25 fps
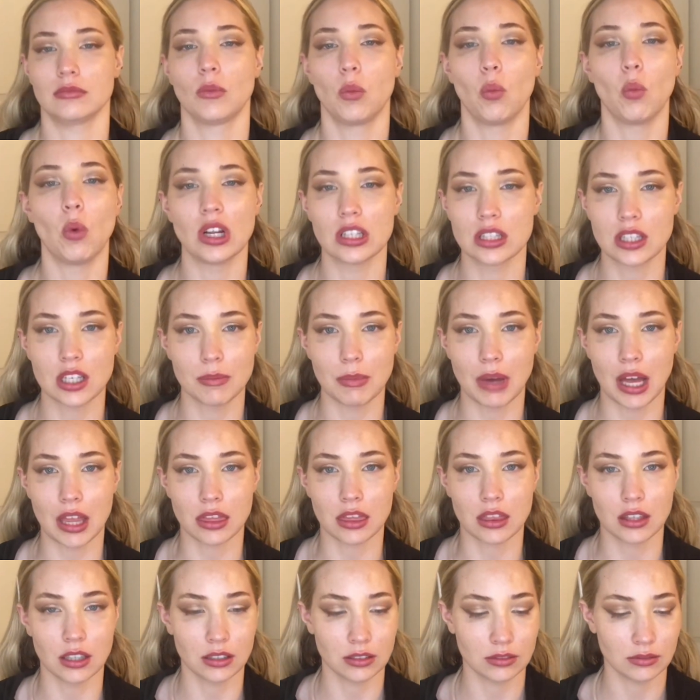once a
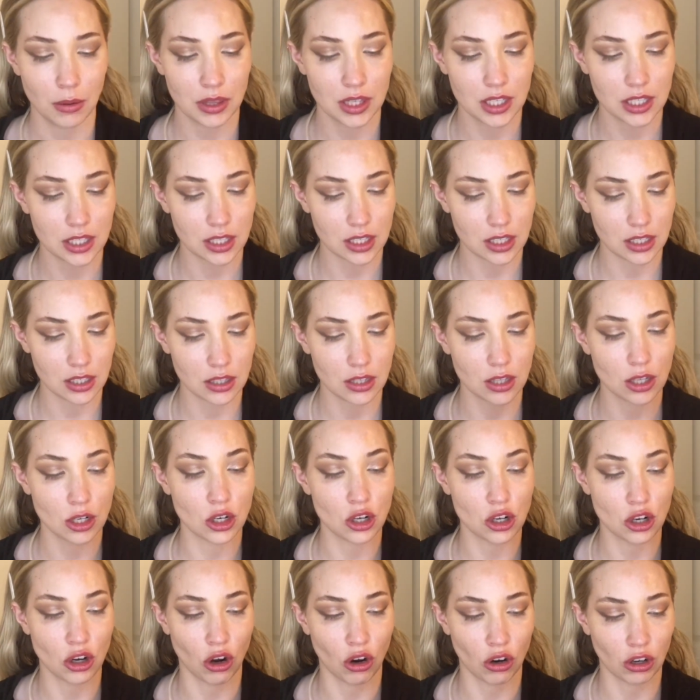month. This is the
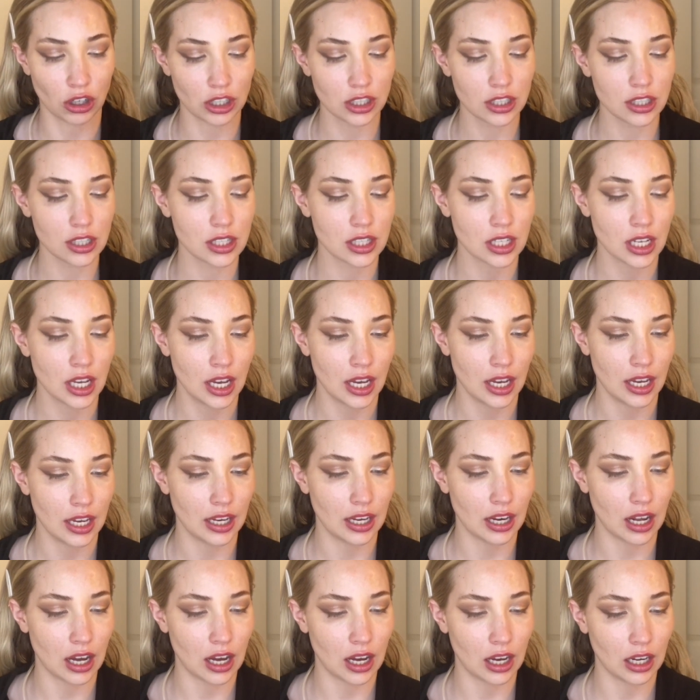NARS and
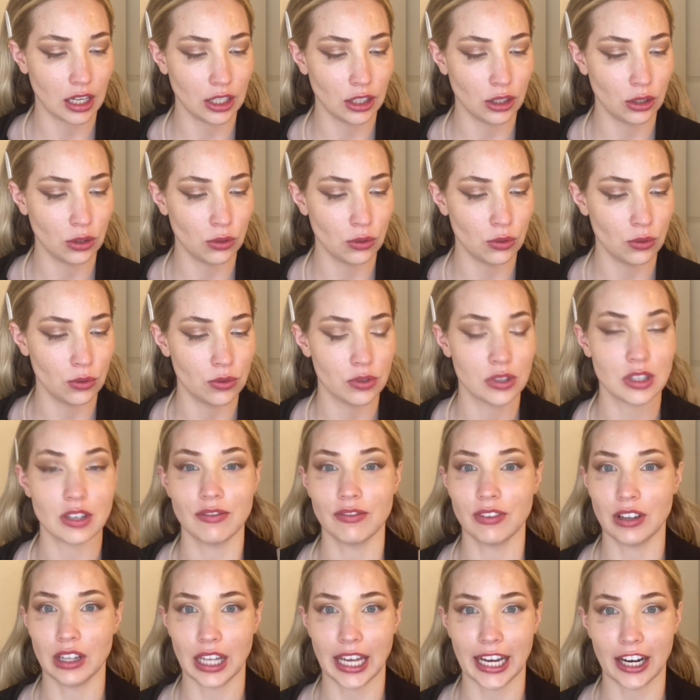I use
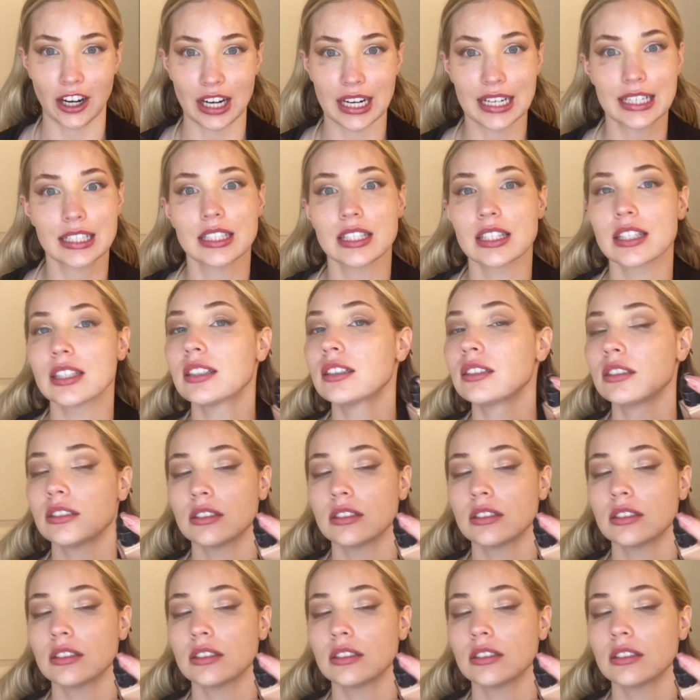Valeris.